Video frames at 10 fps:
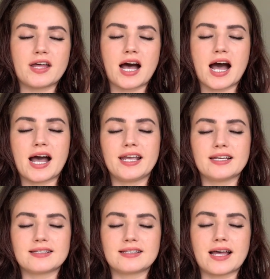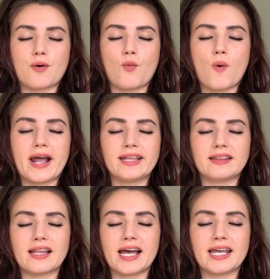that white
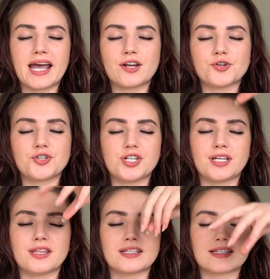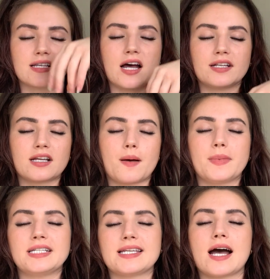light energy, the sun
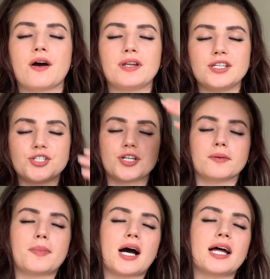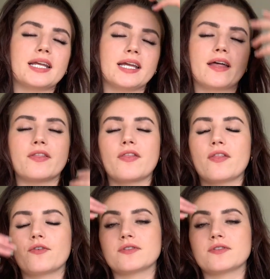coming down into your body, and then